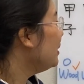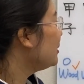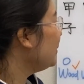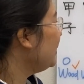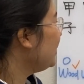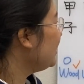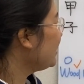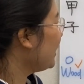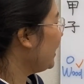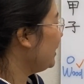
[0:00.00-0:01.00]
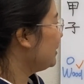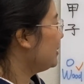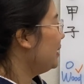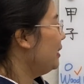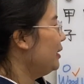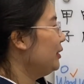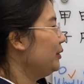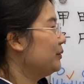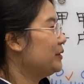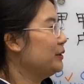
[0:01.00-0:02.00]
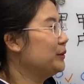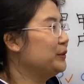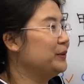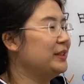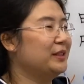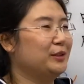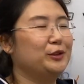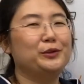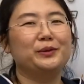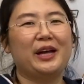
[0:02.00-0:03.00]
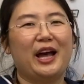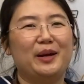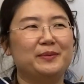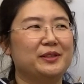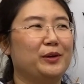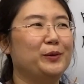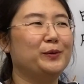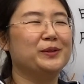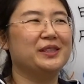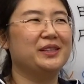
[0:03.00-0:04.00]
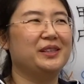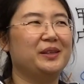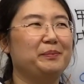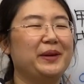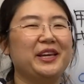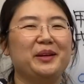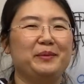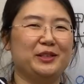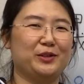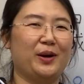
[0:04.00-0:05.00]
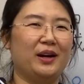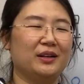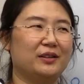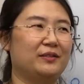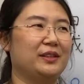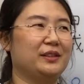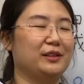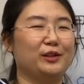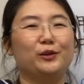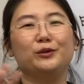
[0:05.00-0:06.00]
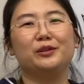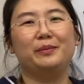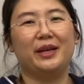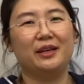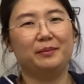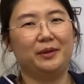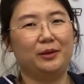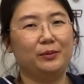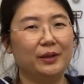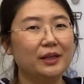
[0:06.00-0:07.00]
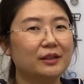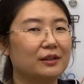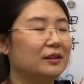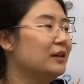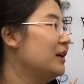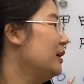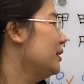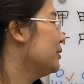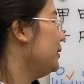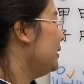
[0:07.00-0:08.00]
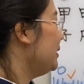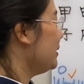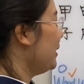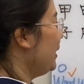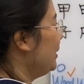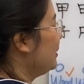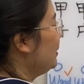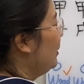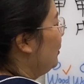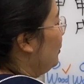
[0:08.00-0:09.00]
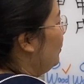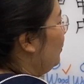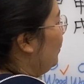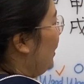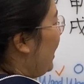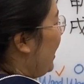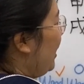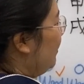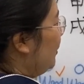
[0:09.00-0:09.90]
So in this case, you still do this two camps, who's making me stronger versus who's making me weaker. So in this case, I have